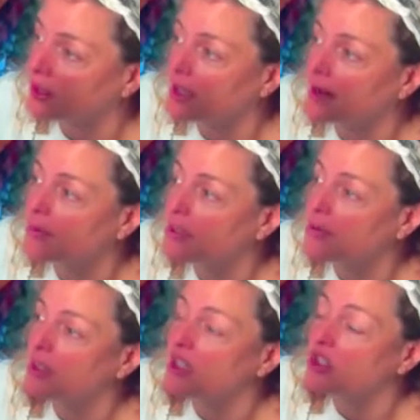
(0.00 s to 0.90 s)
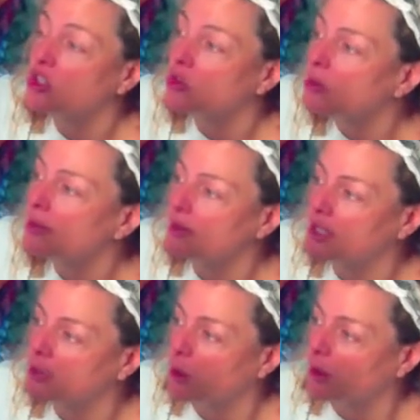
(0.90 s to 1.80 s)
and he happens to be extremely
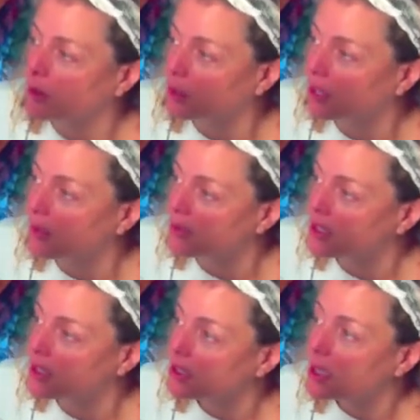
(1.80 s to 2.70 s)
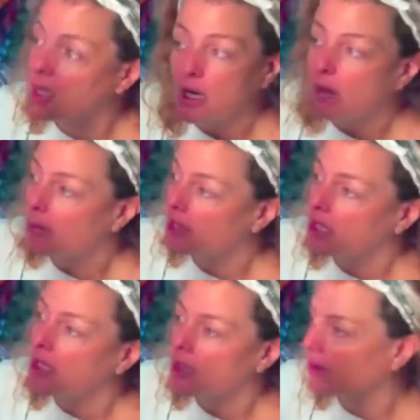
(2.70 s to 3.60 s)
spoiled when it comes to this. But
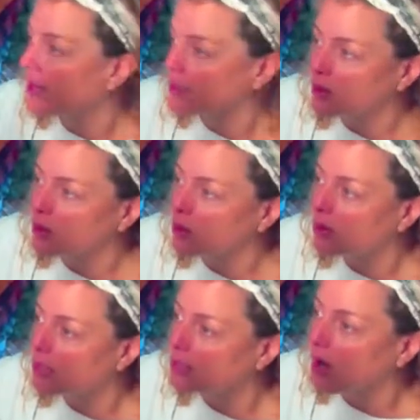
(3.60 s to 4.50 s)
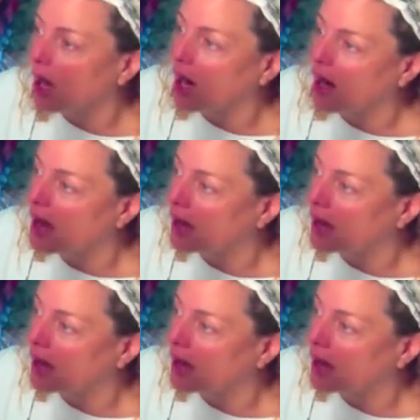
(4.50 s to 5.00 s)
he you know, that's cool. That's all I, I